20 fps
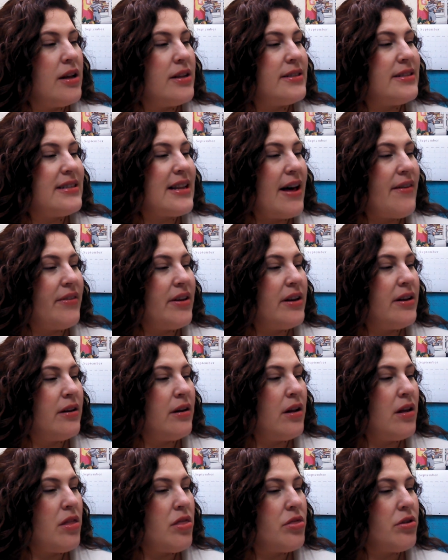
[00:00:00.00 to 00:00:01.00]

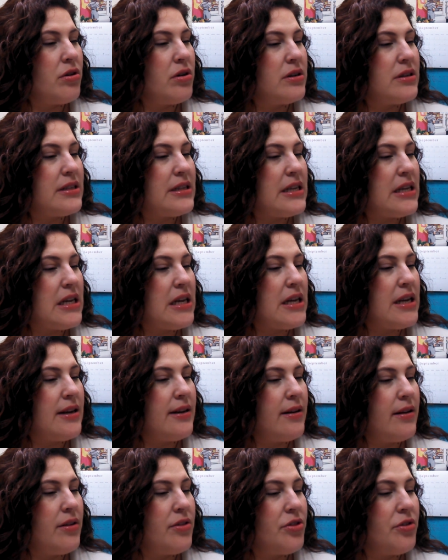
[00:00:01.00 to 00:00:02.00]
seven,
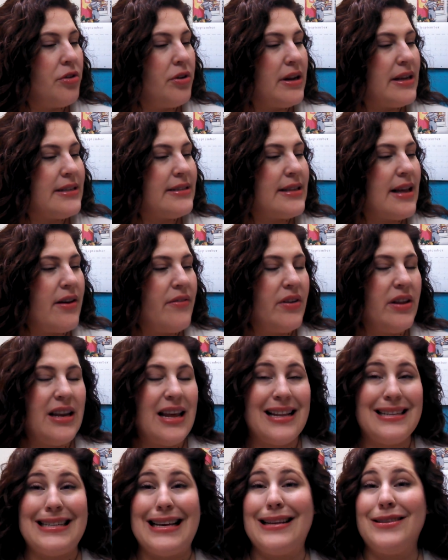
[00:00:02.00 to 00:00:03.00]
thirteen,
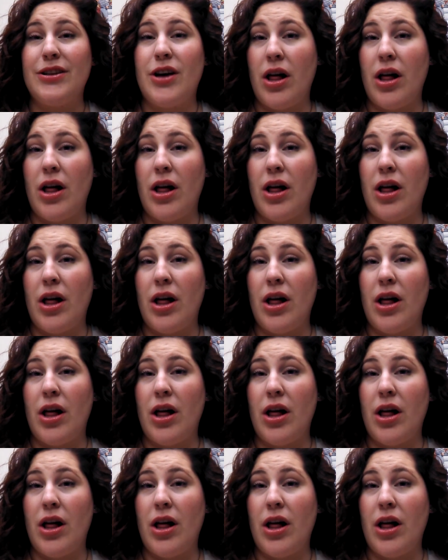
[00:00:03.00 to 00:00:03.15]
thirty-seven, and ten